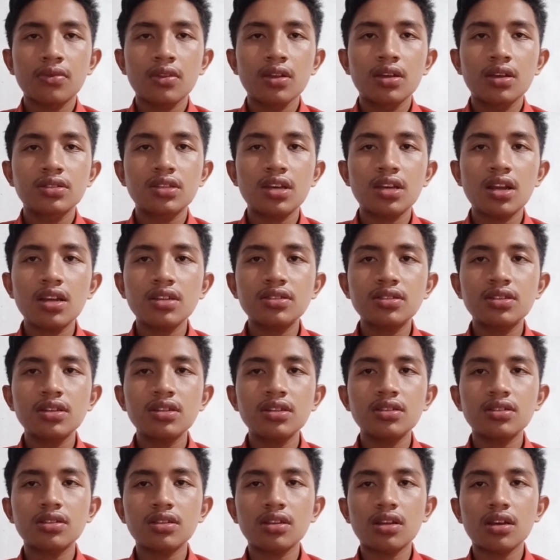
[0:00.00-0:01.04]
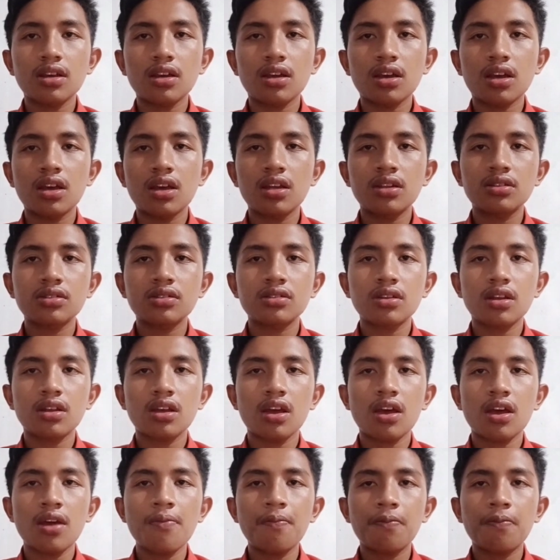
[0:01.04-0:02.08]
selected and
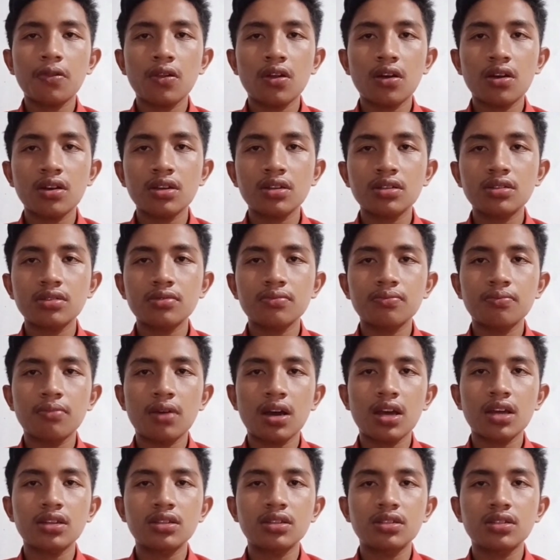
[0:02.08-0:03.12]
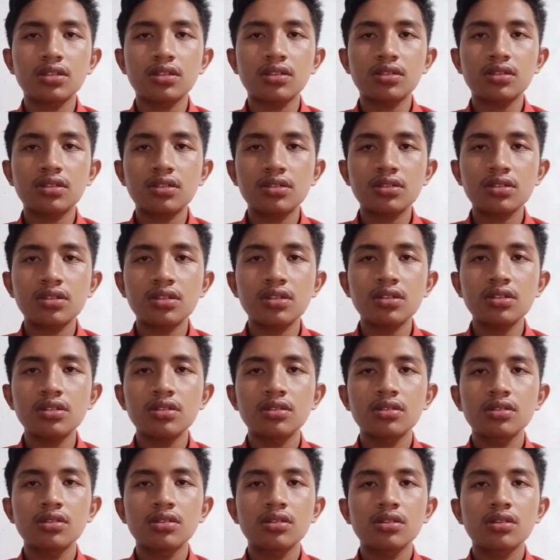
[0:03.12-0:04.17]
employed by the learner
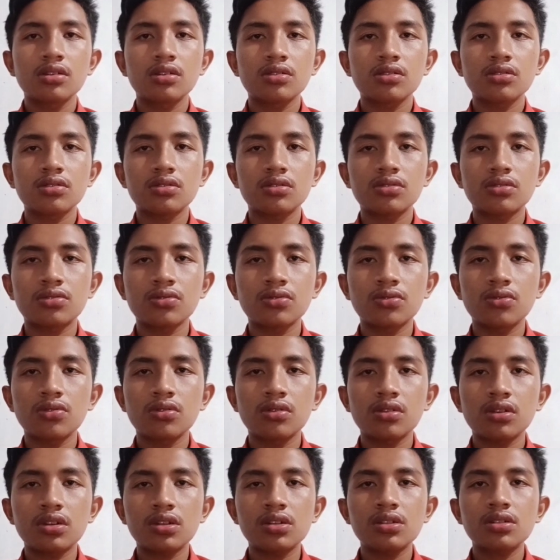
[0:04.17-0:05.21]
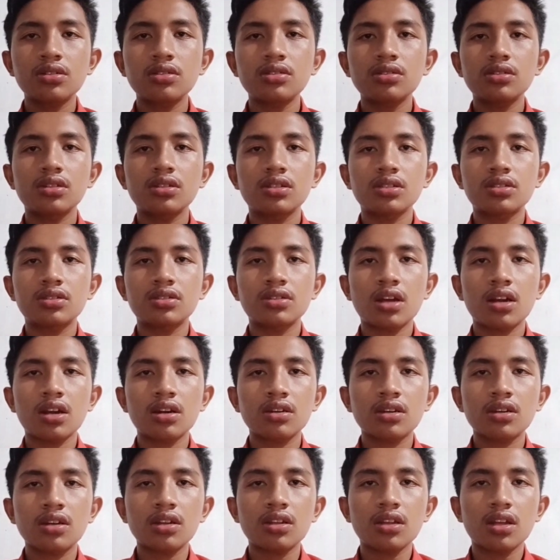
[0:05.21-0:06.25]
to learn the
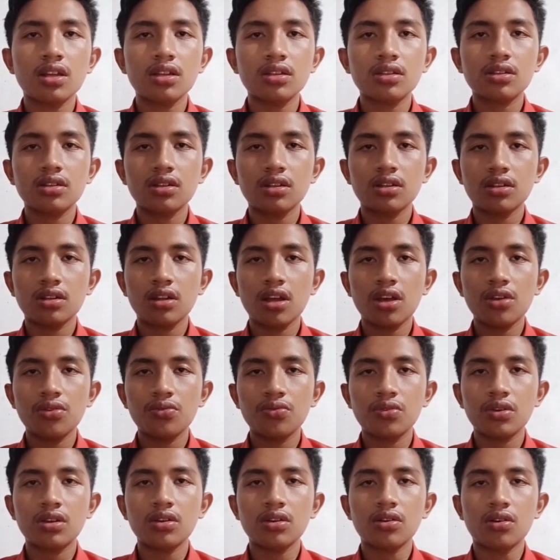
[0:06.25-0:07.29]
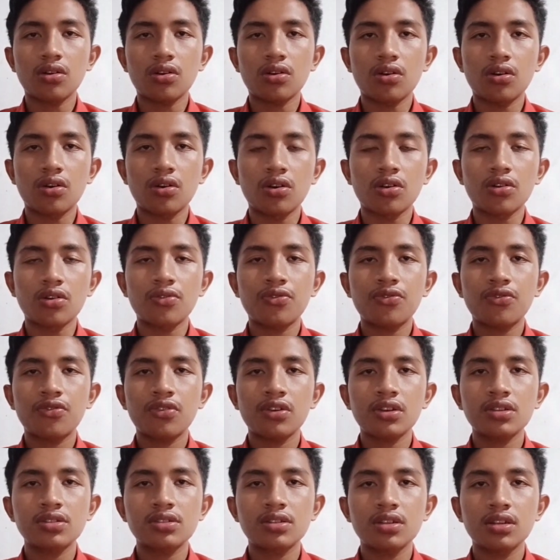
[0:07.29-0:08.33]
target language or
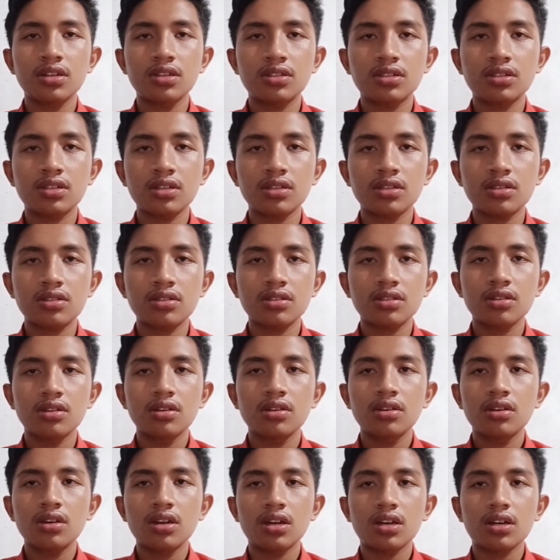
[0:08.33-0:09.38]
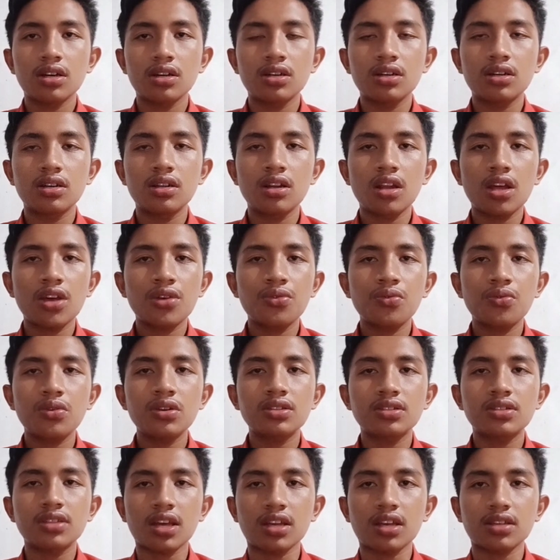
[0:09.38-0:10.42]
facilitate a language
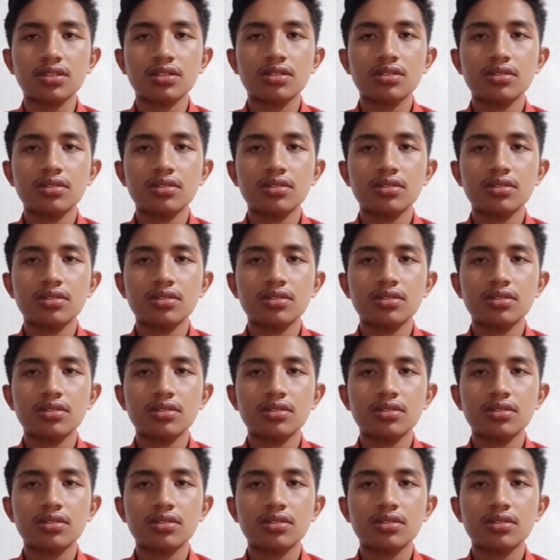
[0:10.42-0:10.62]
test.